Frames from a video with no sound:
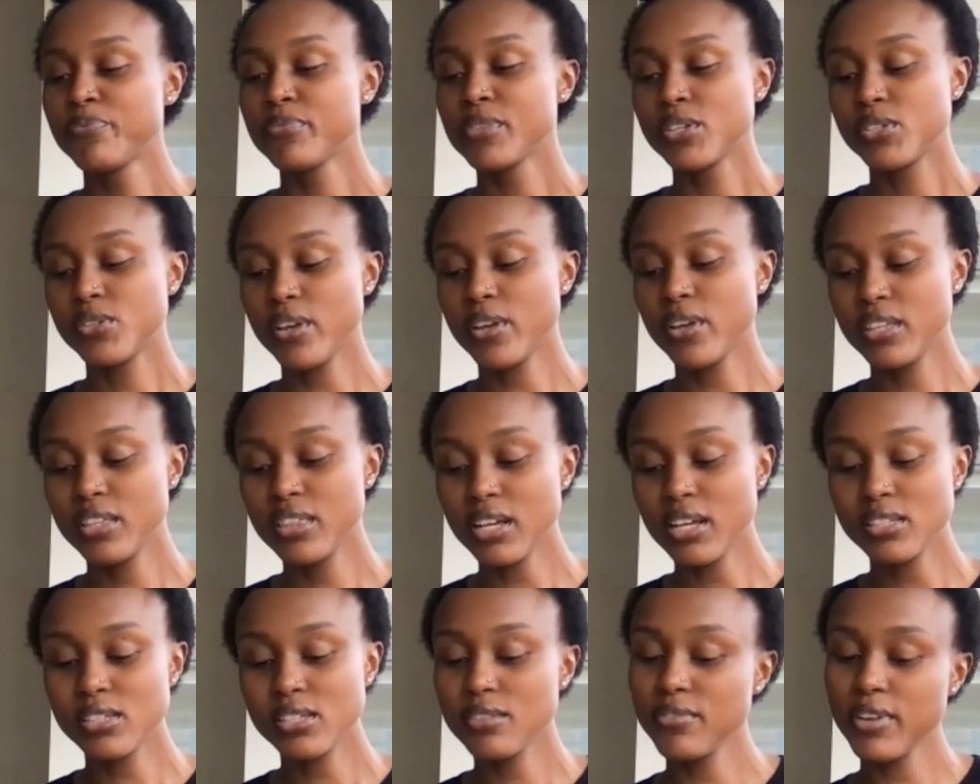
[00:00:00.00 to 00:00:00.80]
So I think
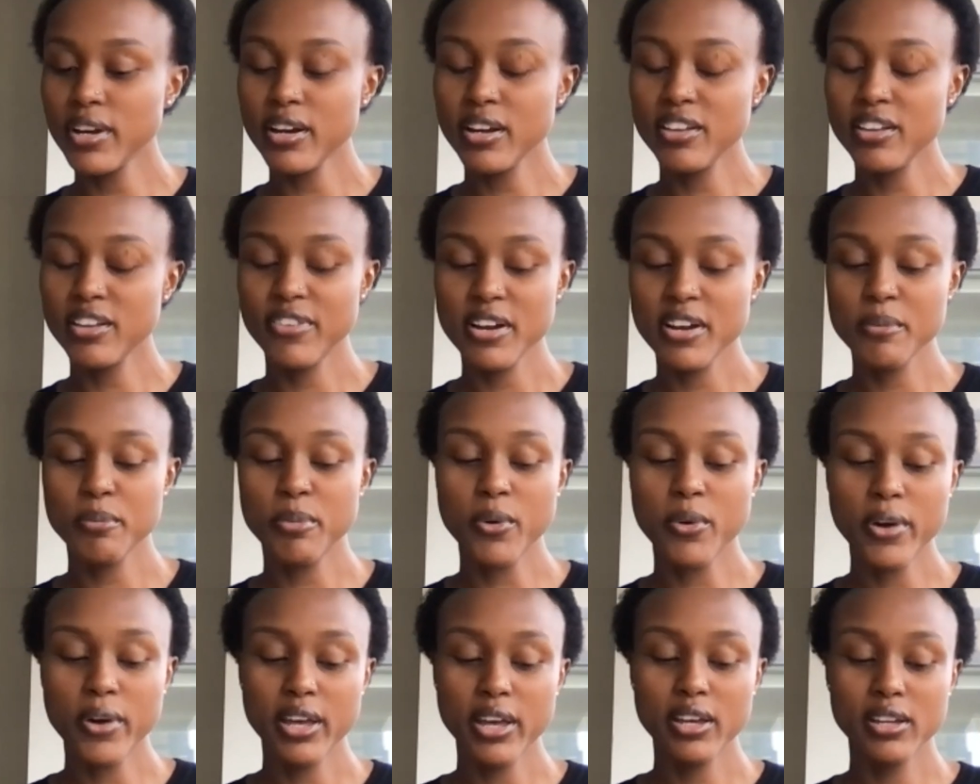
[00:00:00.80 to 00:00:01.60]
that's a very fair
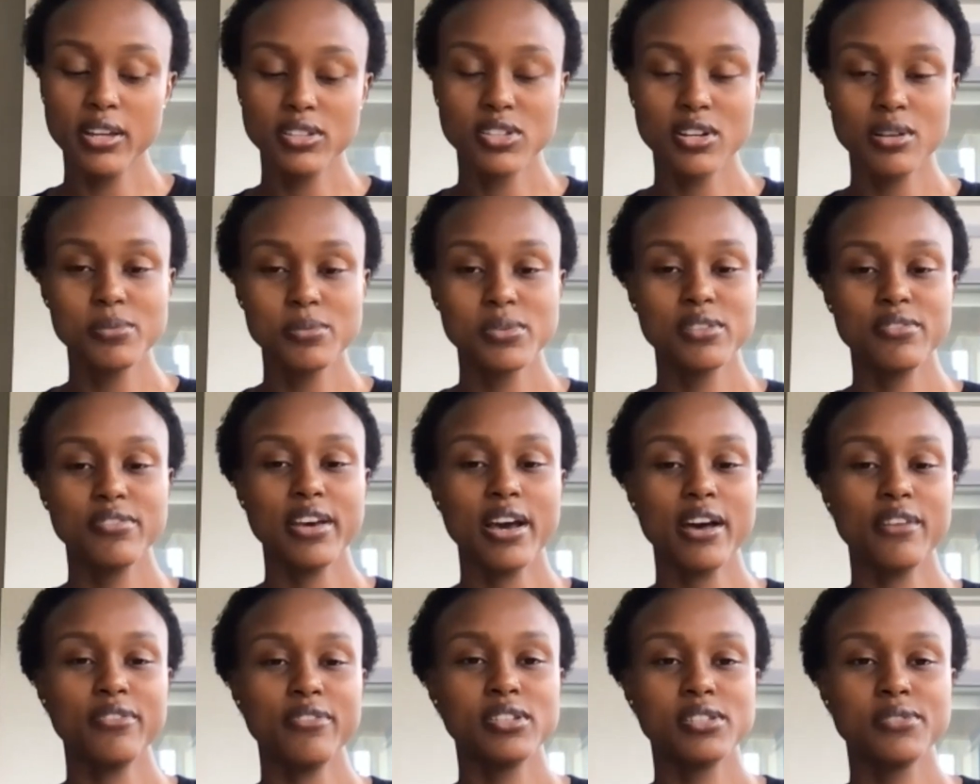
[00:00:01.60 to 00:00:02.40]
point. In terms of the
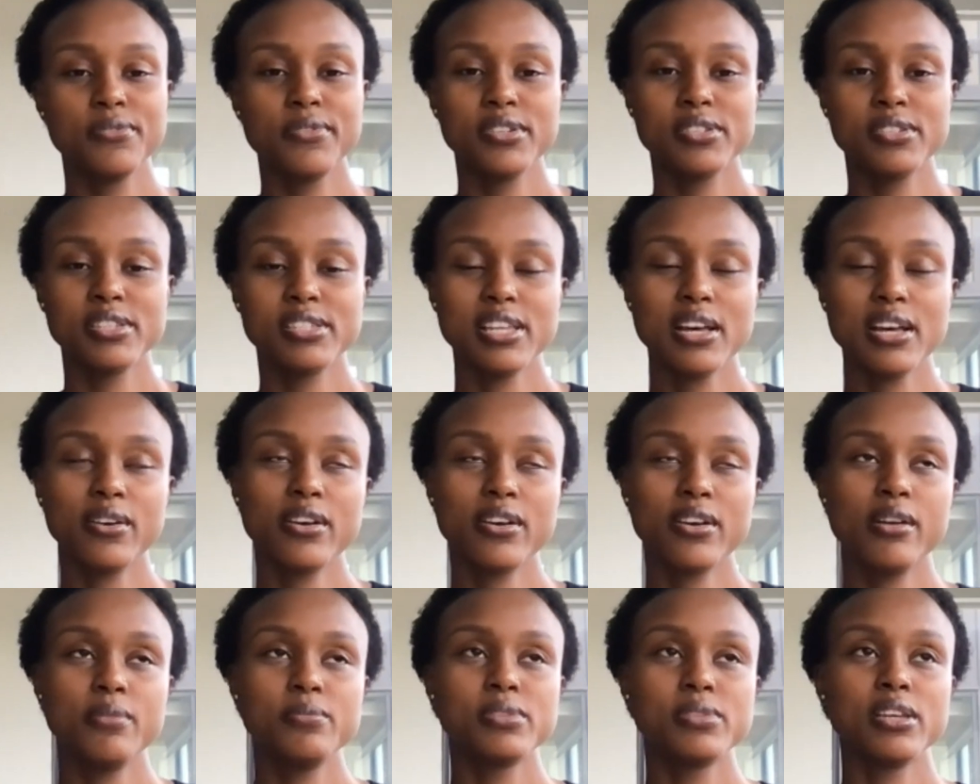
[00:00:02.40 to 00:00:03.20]
efforts versus
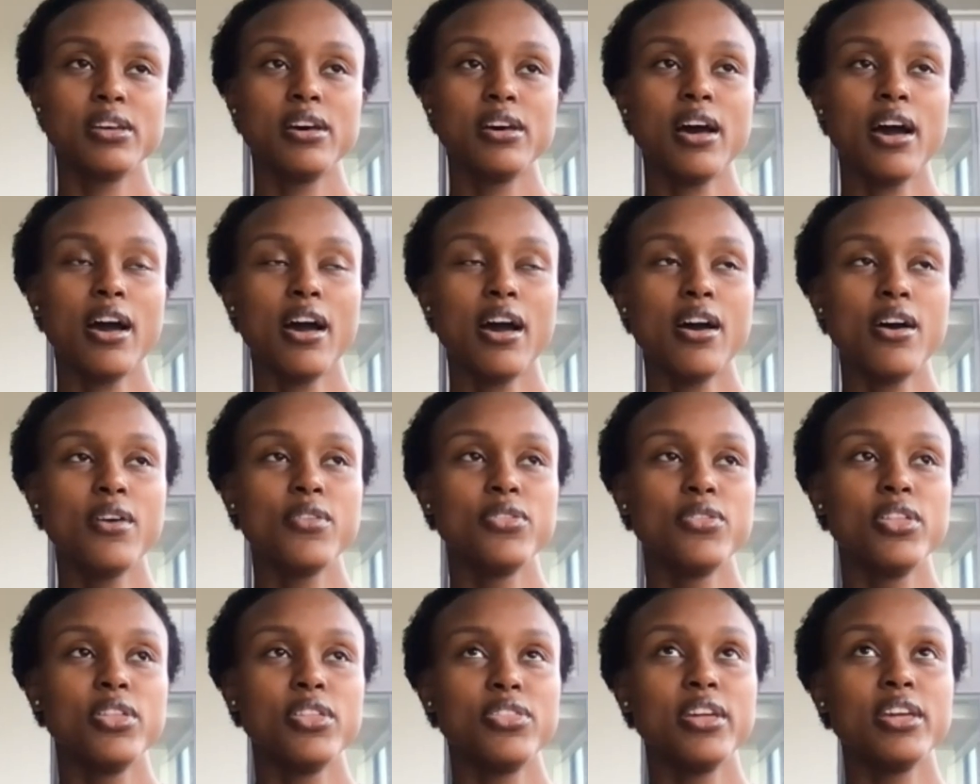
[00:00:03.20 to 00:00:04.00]
outcomes,
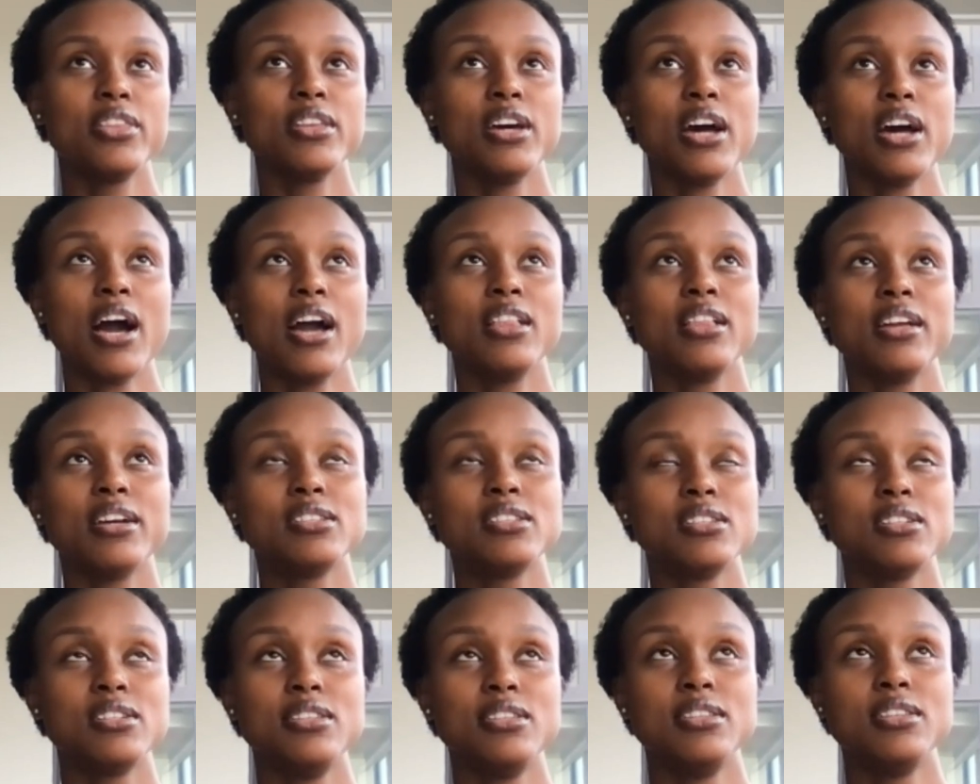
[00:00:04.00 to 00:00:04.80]
the thing that I like
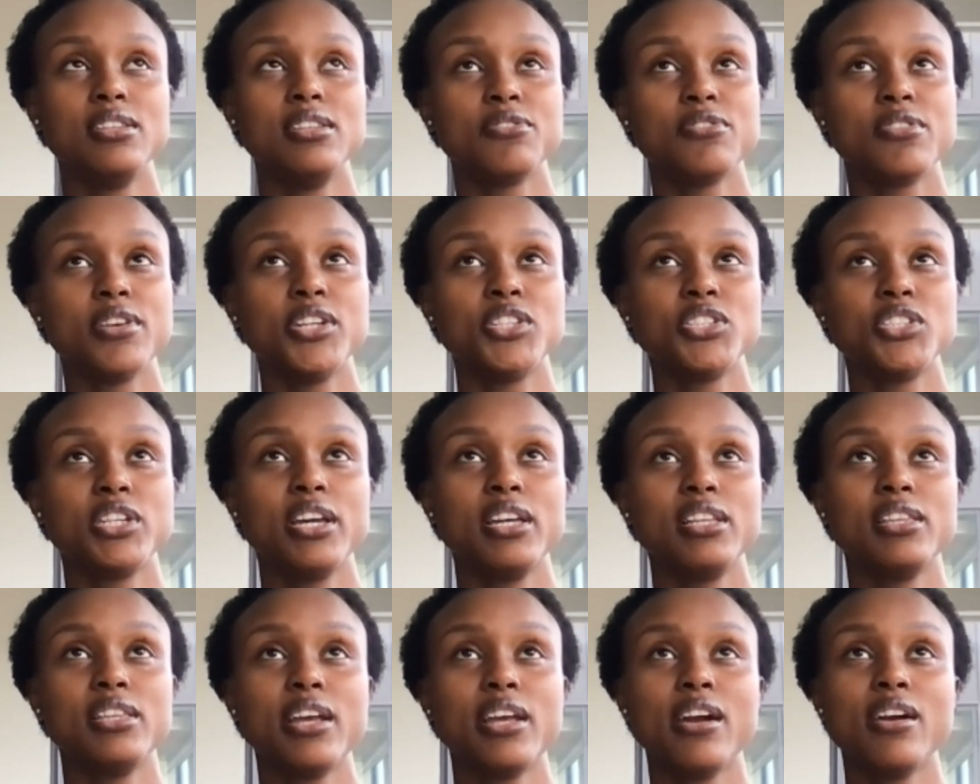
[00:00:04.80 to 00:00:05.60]
to
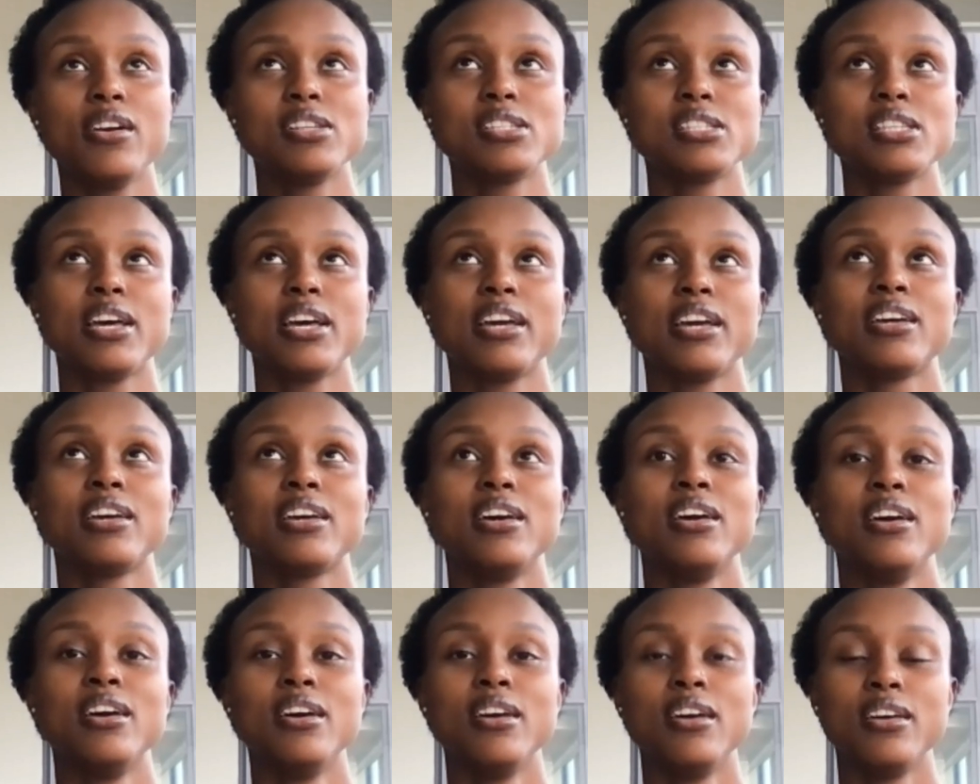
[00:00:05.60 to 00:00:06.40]
differentiate there is like
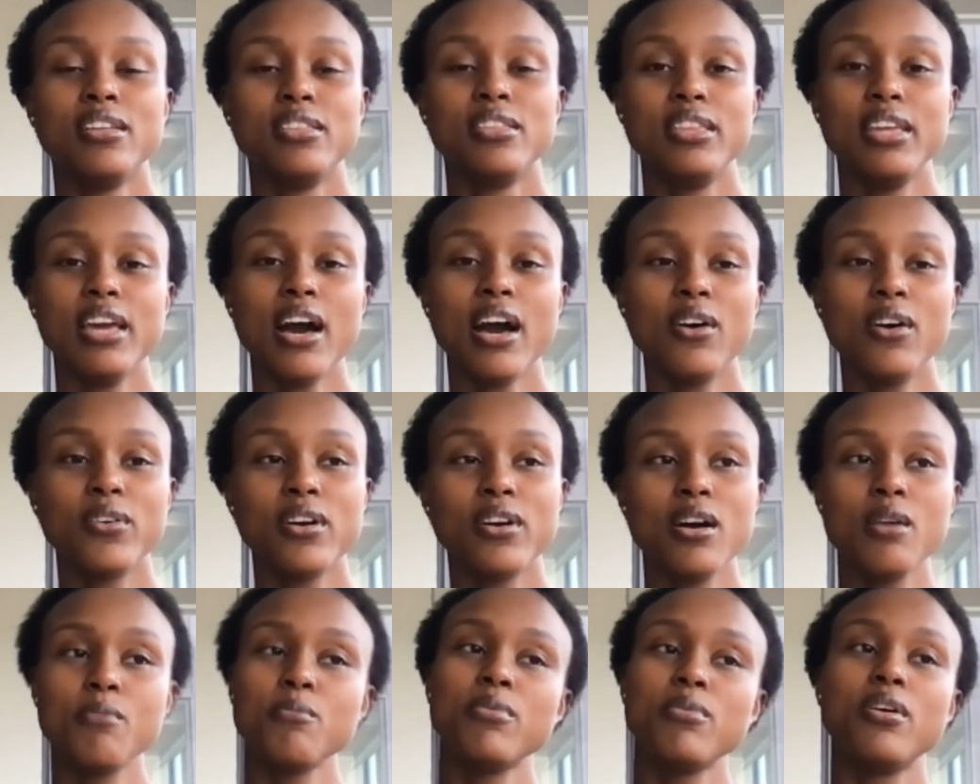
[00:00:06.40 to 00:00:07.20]
the
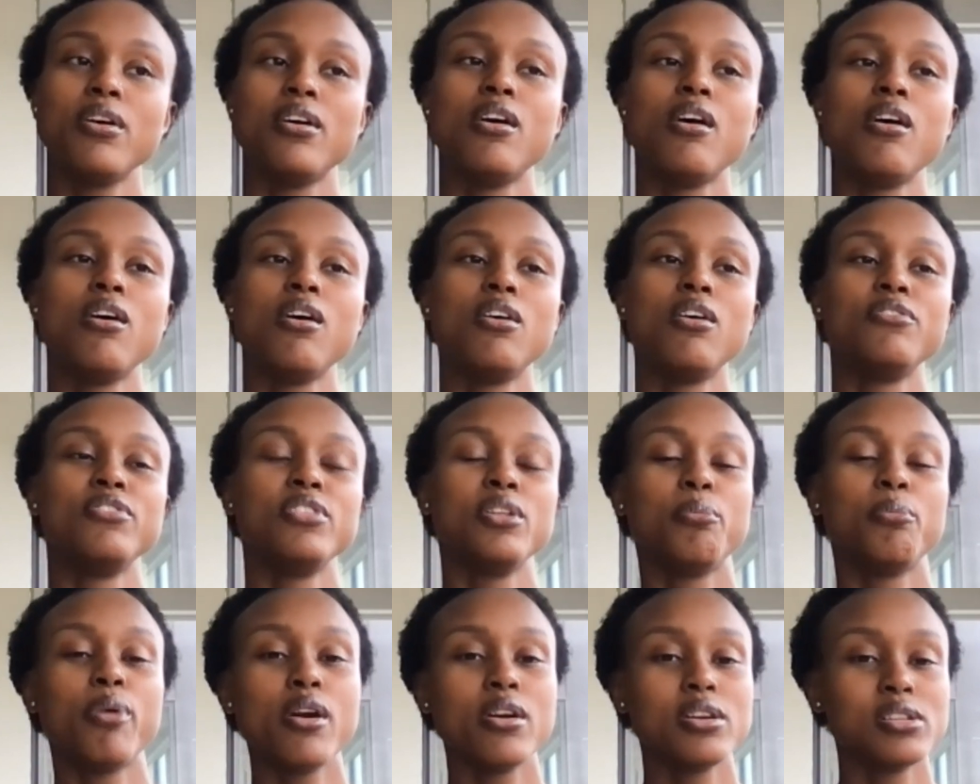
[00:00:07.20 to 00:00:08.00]
outcome of the
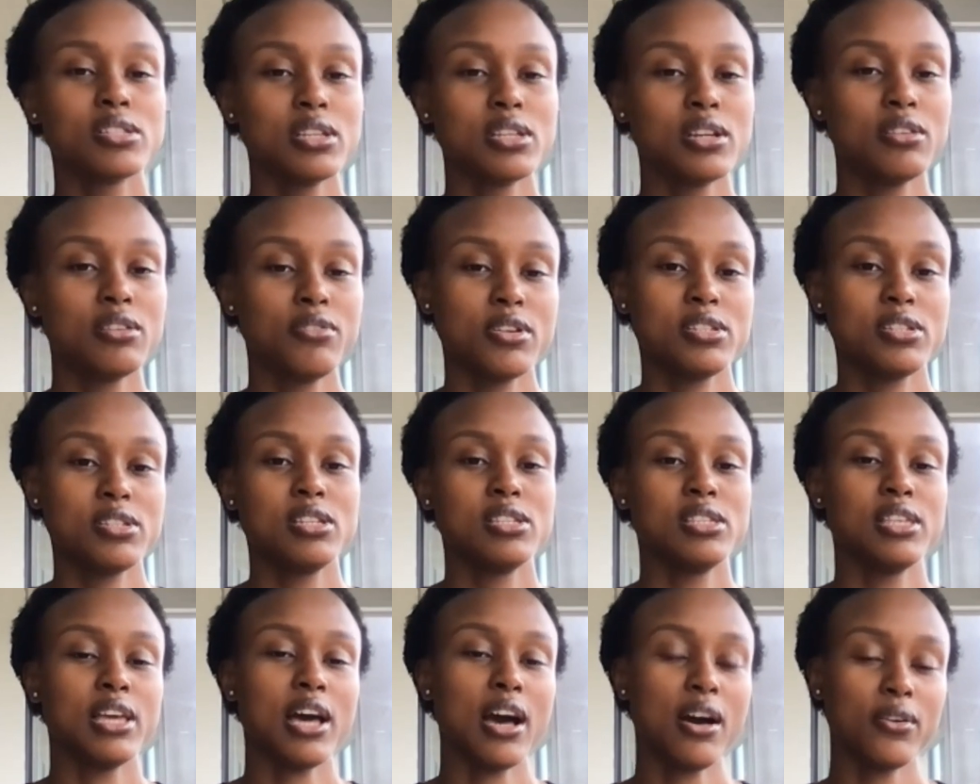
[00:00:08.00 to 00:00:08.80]
person
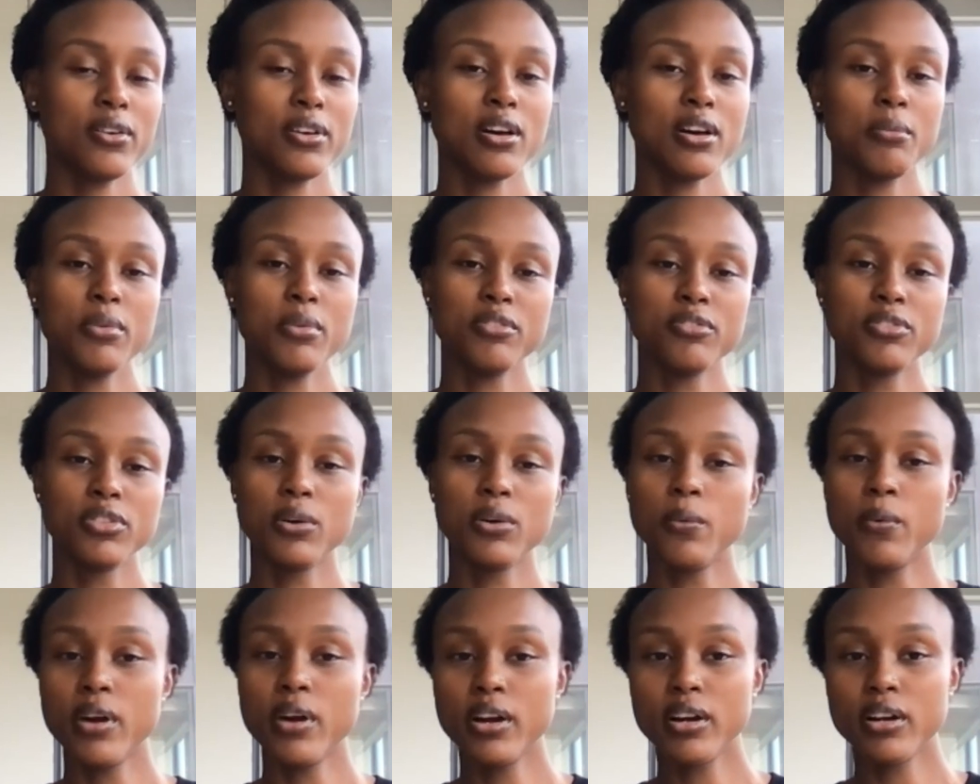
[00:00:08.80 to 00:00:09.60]
versus the outcome of the
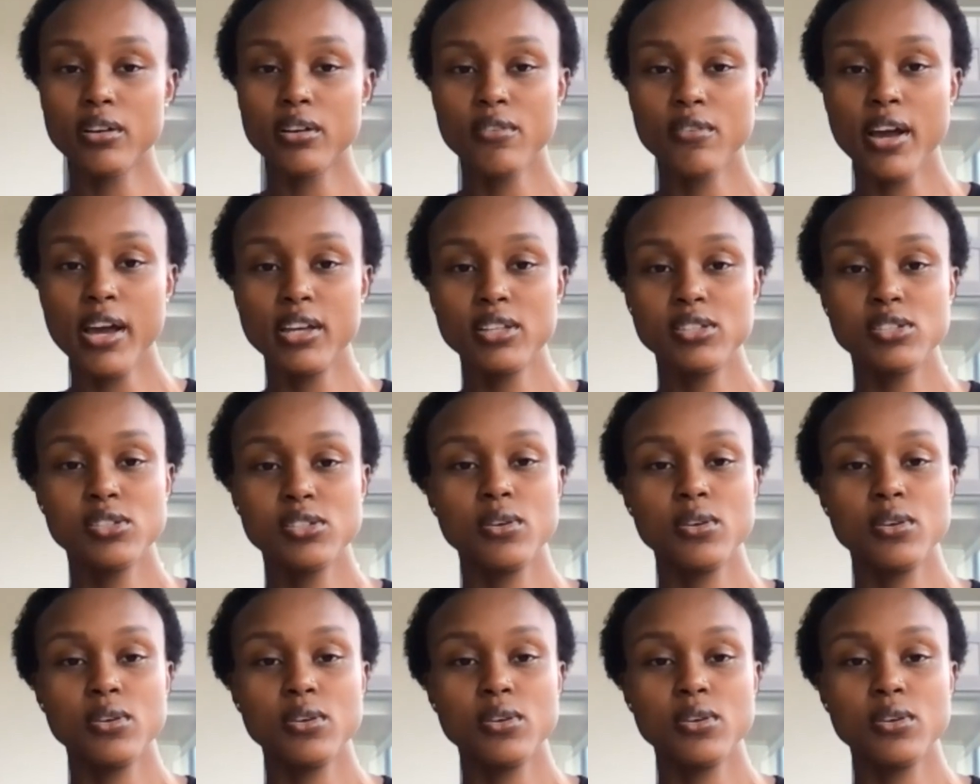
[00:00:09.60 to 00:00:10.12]
work, right?